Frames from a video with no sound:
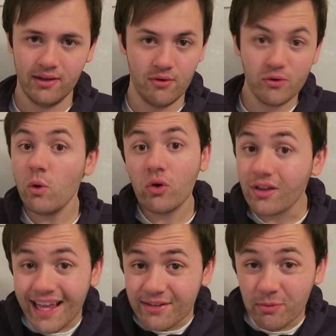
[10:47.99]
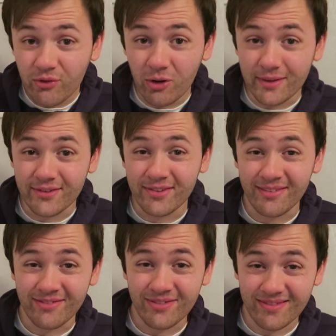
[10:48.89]
It was a world class
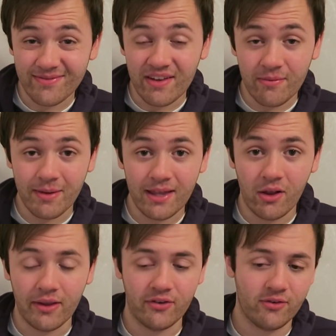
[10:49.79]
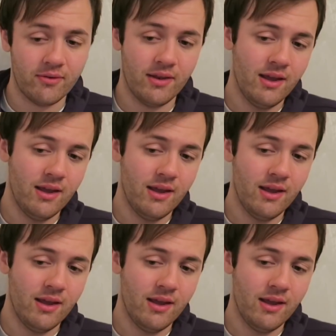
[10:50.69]
performance, if I'm being honest.